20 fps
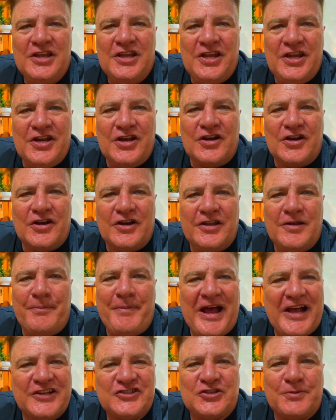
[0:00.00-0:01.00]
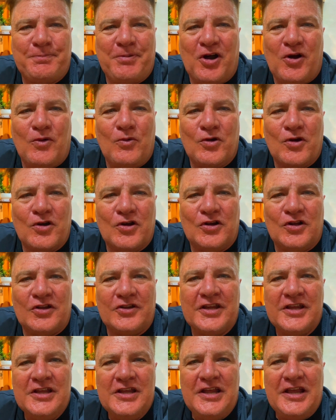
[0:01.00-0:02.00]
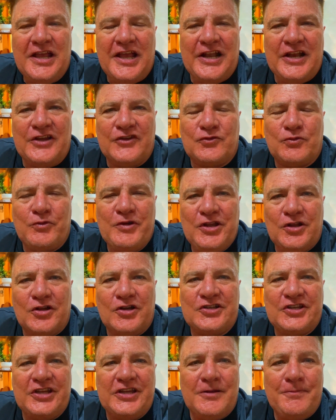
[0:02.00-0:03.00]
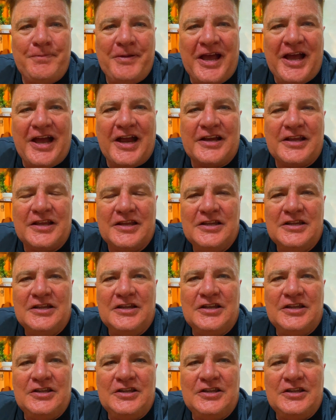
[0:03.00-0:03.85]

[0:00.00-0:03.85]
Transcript: here in the basketball world and as we look to impact